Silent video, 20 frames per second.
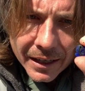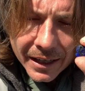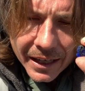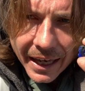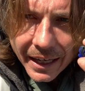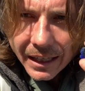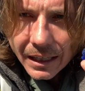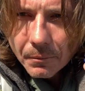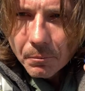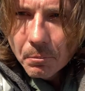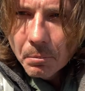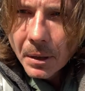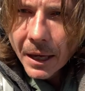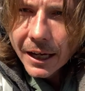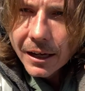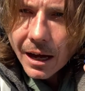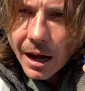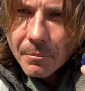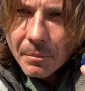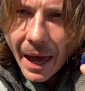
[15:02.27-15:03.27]
it can
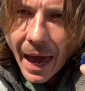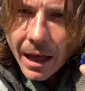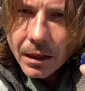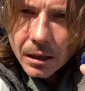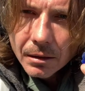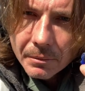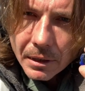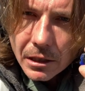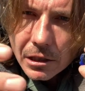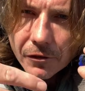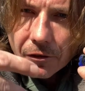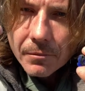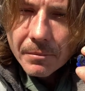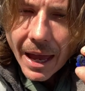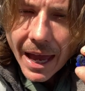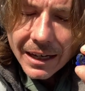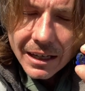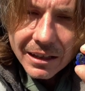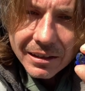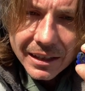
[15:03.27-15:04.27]
pick up elements from
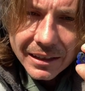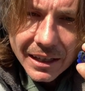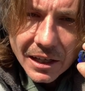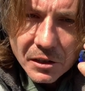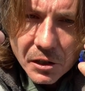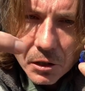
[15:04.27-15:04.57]
anything that's